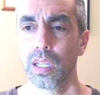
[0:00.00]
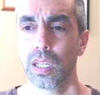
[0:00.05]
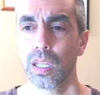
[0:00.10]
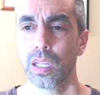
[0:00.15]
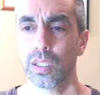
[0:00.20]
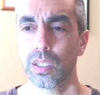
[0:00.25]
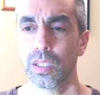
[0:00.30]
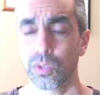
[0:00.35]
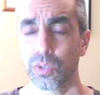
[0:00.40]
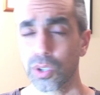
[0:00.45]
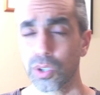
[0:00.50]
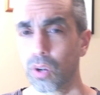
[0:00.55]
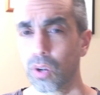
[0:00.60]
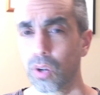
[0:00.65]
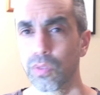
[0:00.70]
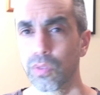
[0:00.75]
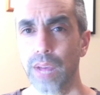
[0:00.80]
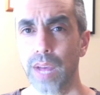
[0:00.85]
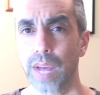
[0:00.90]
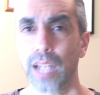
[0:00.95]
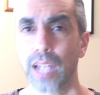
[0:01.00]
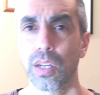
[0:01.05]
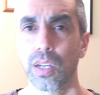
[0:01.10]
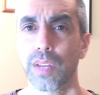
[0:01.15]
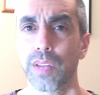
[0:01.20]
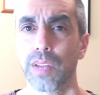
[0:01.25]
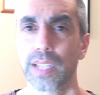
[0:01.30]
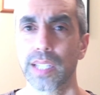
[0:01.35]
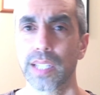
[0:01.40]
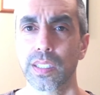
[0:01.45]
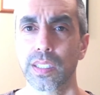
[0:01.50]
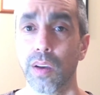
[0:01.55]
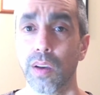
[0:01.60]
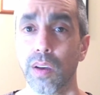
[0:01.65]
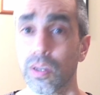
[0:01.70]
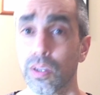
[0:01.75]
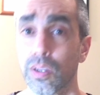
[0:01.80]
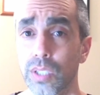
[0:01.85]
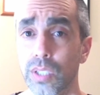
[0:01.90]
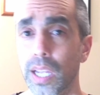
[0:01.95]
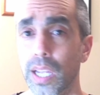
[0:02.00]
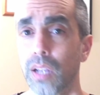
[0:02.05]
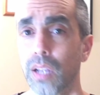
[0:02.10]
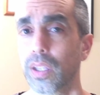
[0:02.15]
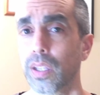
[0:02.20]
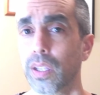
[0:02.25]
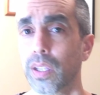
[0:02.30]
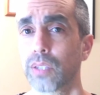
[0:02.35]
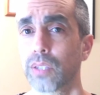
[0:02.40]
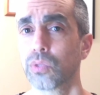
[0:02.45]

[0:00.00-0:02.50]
Stardew Valley, all that stuff, Undertale.